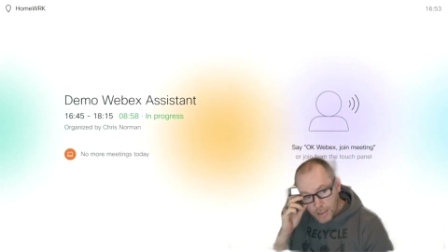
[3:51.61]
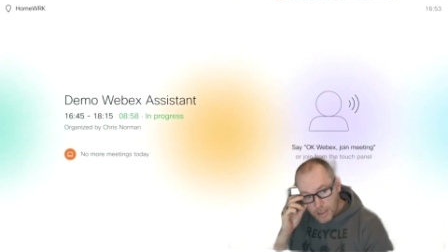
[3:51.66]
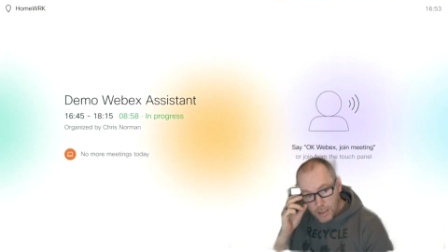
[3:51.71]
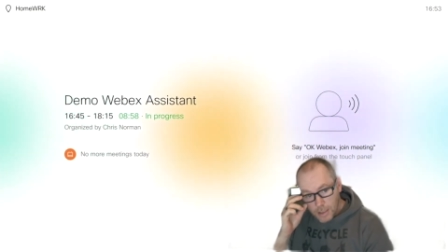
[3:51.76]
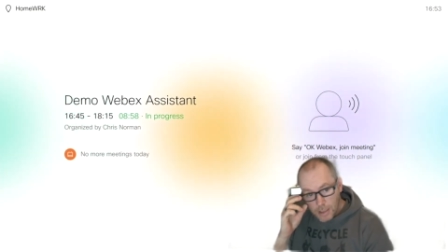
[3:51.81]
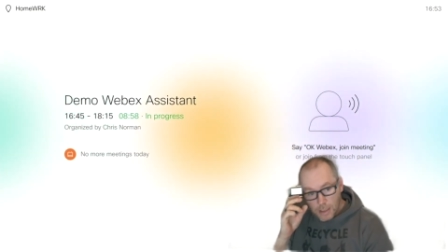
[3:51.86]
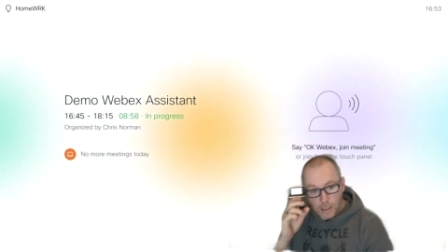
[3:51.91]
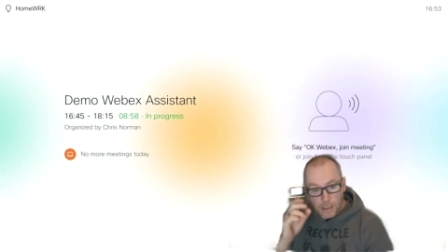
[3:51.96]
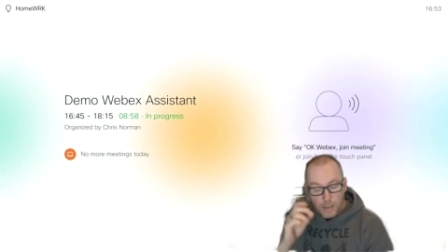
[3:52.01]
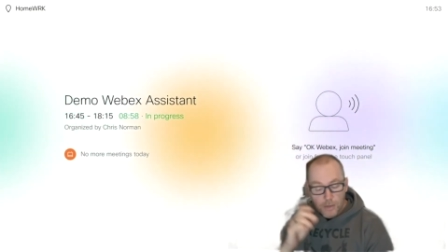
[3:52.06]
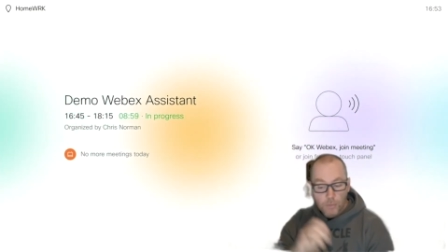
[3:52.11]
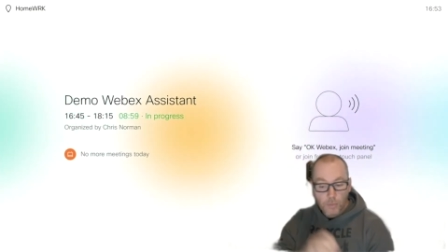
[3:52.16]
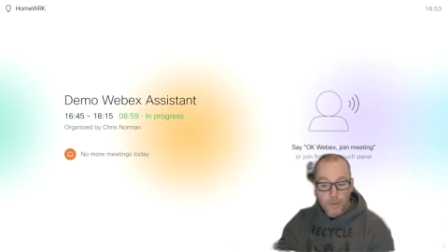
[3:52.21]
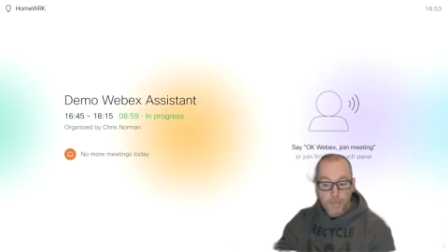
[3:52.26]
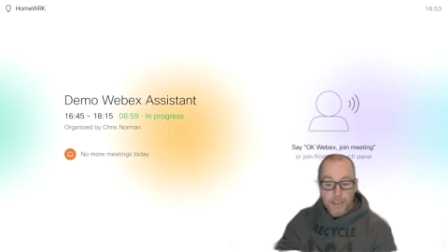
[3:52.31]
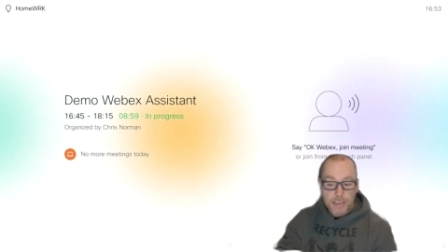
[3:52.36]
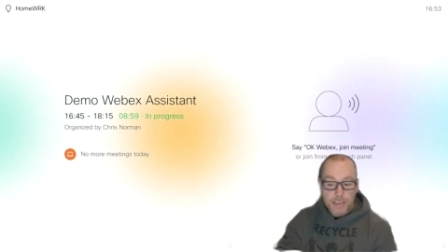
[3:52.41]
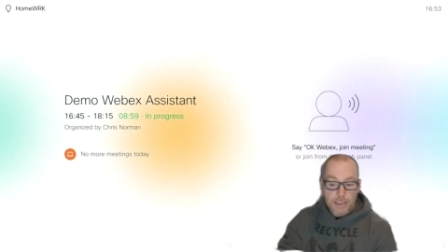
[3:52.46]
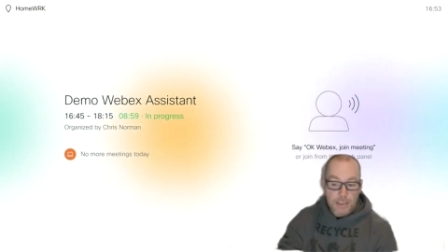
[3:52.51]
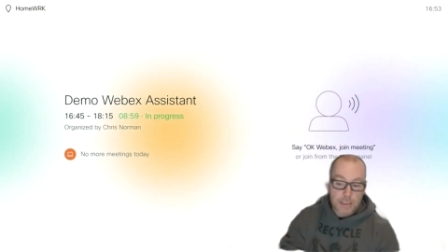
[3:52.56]
the
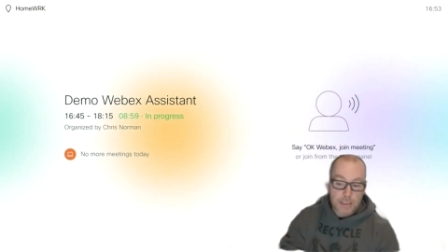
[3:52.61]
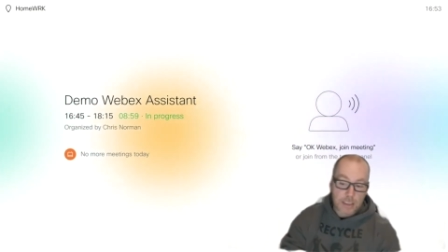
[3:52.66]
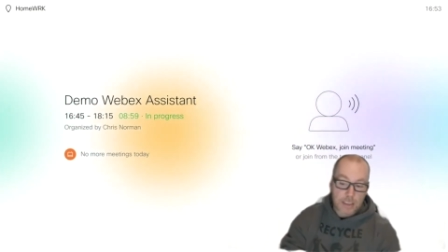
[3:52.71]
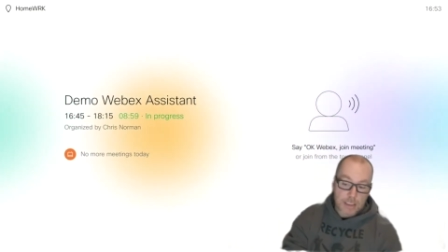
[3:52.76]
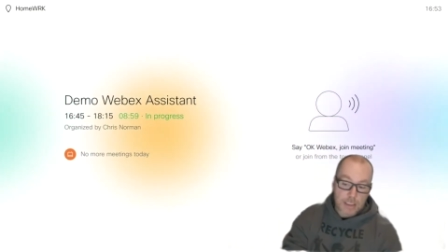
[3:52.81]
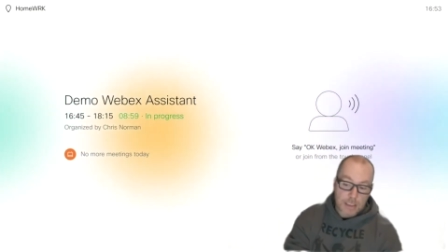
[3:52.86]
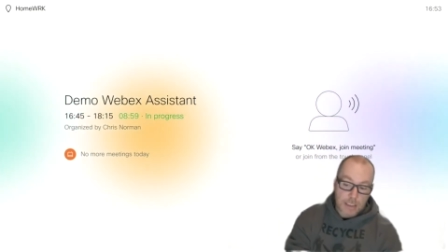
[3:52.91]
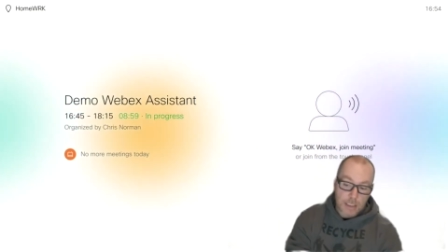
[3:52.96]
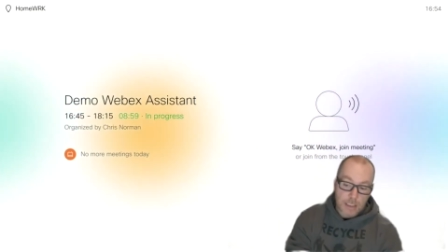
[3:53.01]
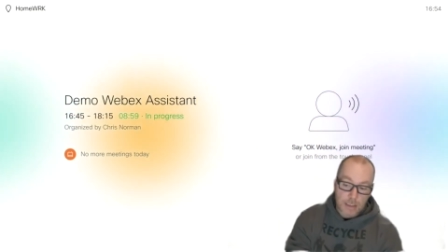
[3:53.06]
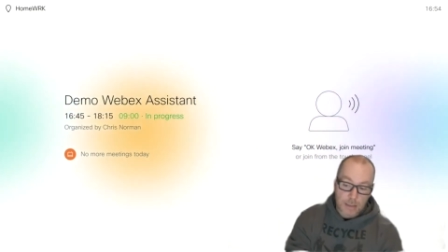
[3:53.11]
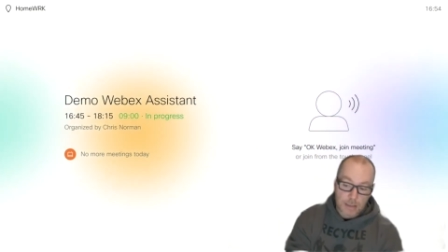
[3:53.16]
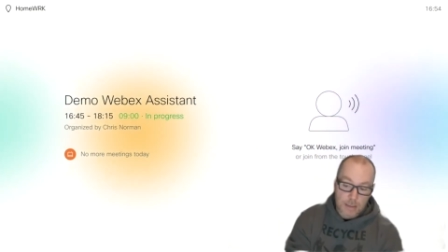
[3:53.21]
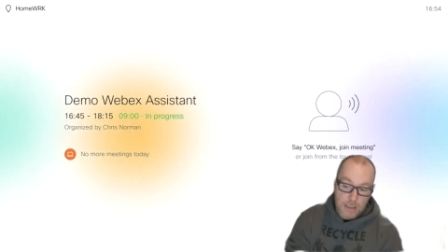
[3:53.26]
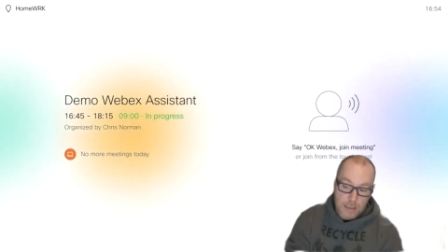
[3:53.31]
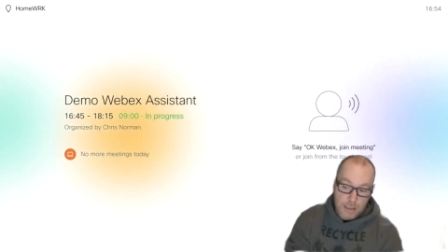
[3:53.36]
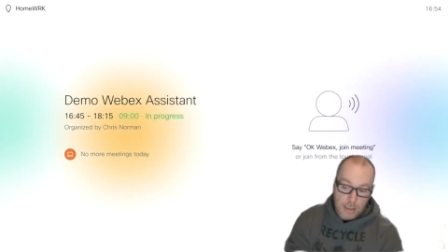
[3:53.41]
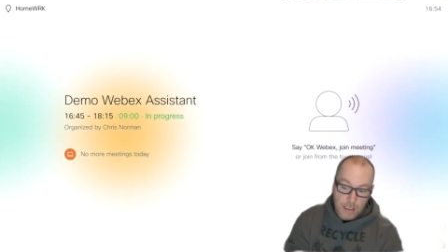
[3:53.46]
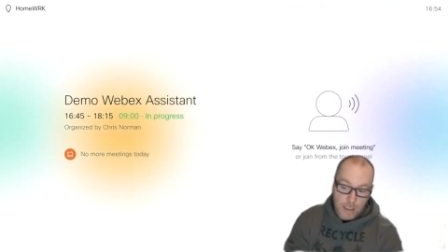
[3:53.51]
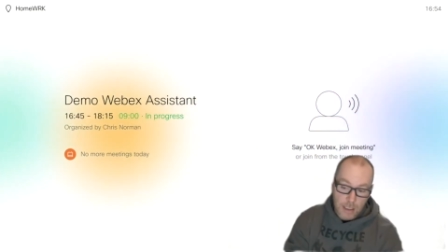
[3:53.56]
Webex Assistant
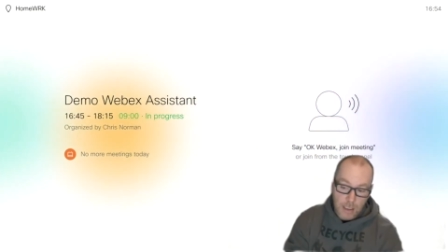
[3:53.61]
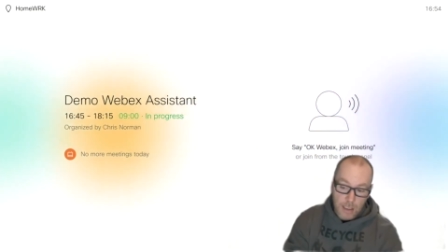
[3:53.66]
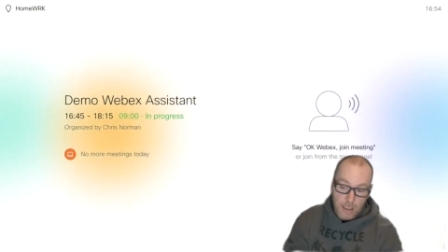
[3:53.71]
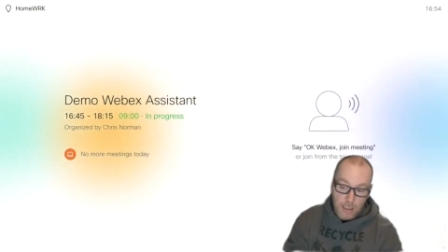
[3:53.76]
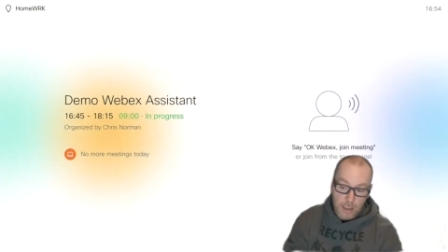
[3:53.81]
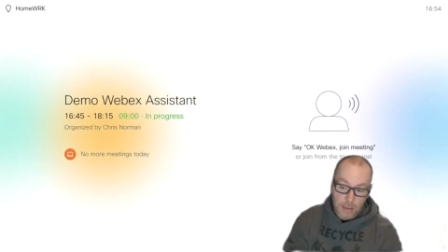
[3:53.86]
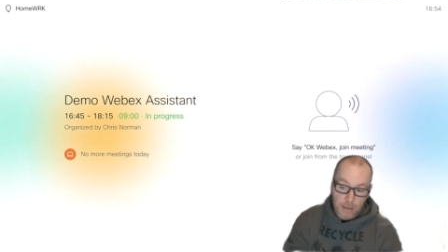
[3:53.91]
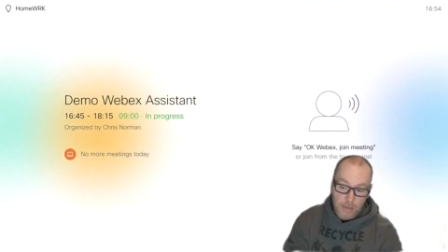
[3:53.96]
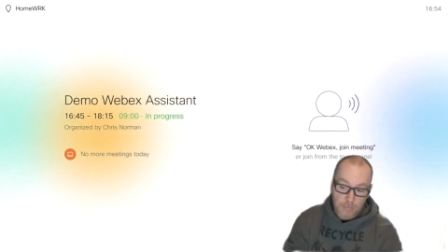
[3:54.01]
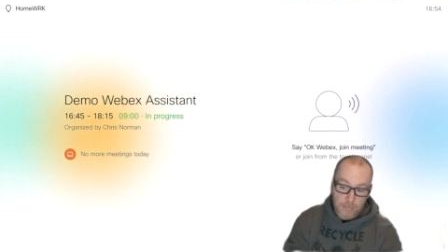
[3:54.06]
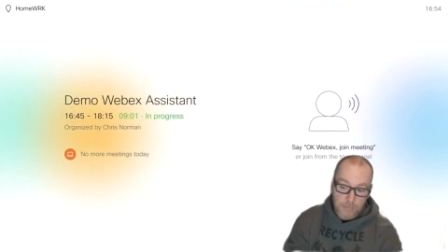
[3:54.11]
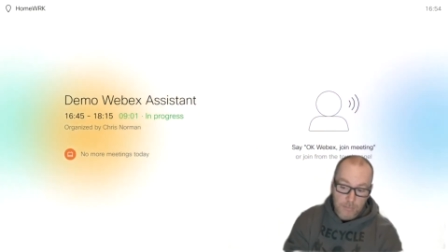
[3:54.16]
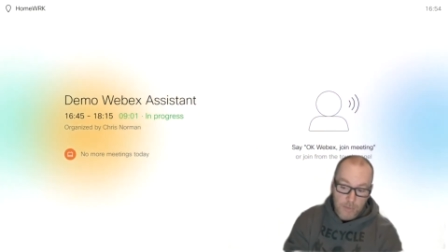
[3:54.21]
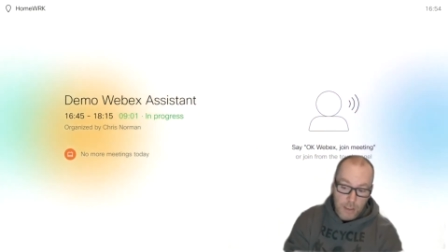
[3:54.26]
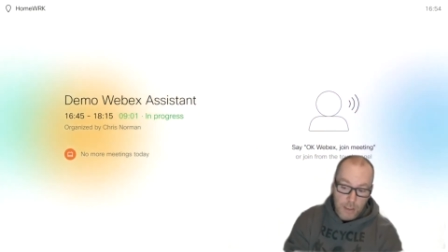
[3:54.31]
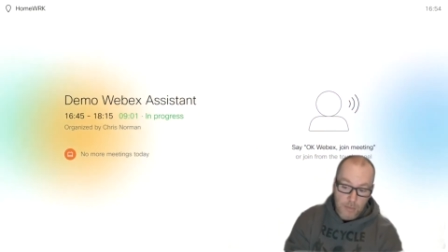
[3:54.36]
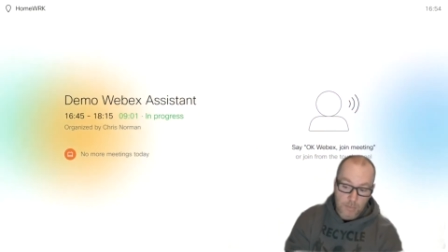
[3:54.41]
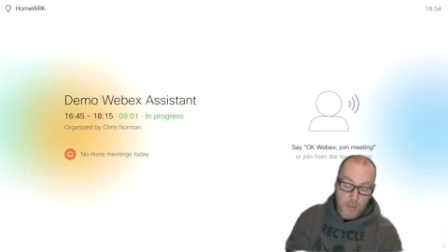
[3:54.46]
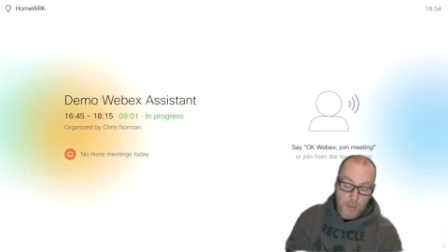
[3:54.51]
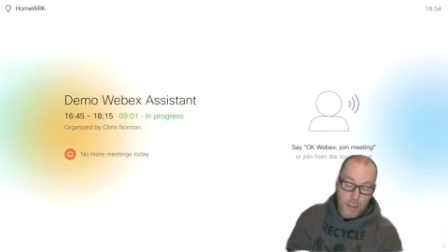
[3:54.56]

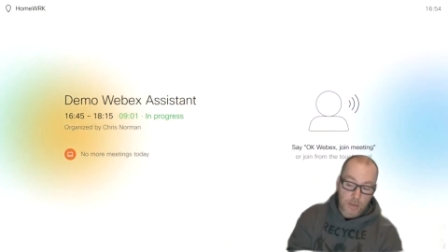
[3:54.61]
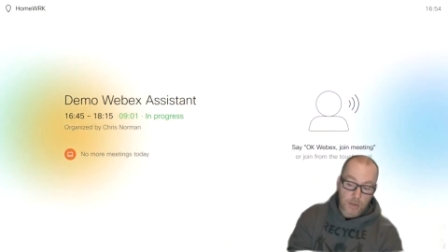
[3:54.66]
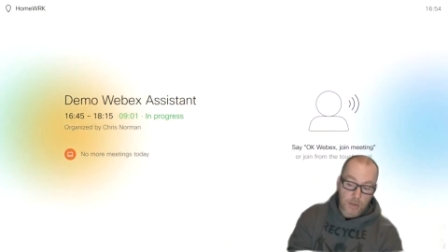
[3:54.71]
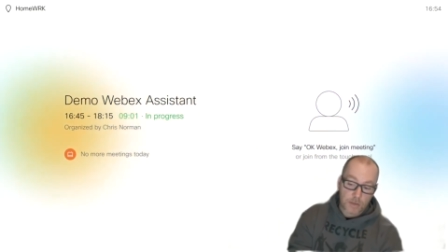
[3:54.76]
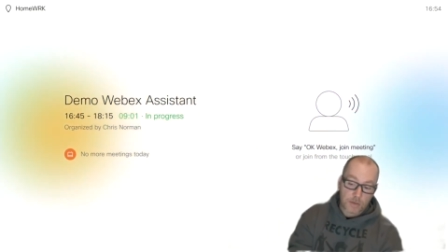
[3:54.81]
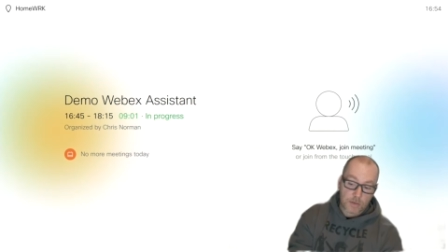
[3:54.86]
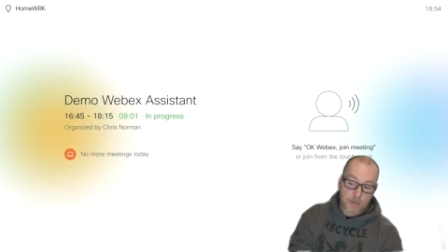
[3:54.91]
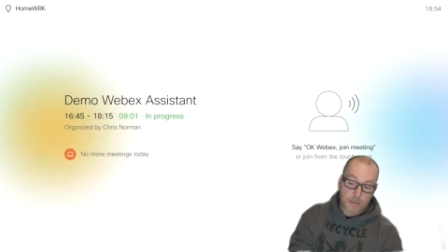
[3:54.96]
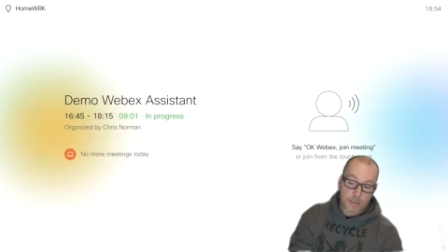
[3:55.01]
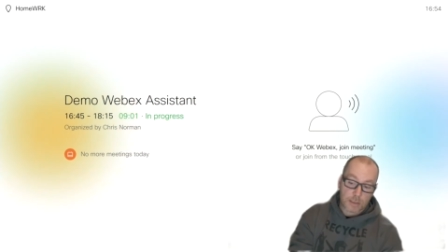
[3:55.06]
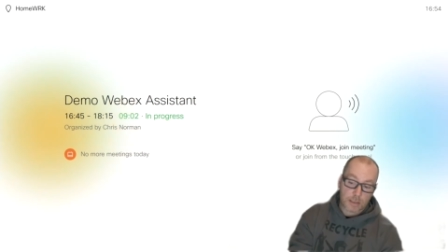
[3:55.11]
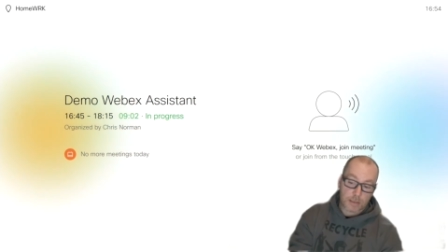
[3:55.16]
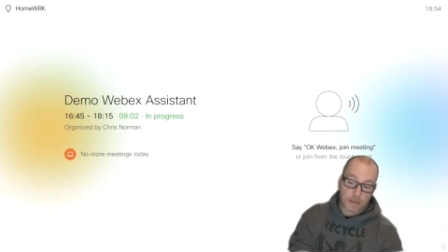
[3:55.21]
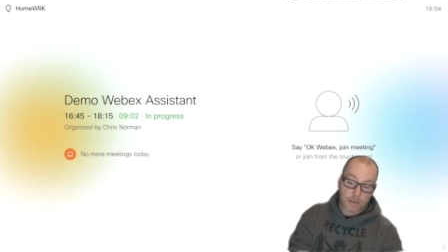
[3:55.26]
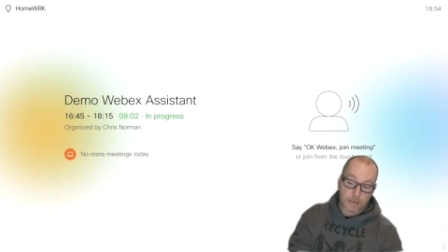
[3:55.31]
can be used